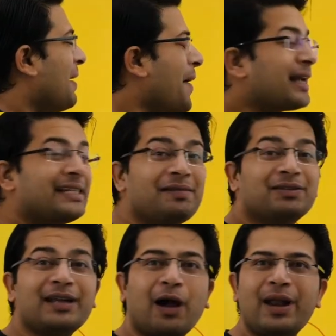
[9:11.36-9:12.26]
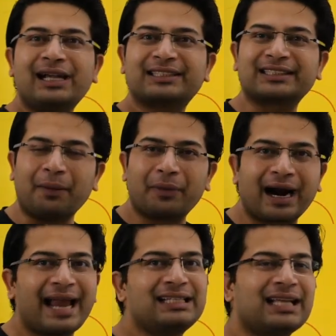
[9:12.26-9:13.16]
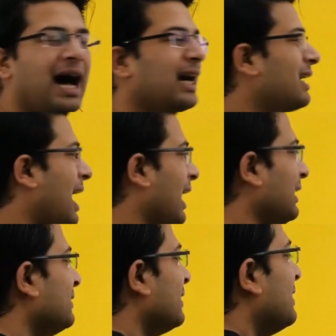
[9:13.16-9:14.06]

Okay, champ, so now let's summarize our class.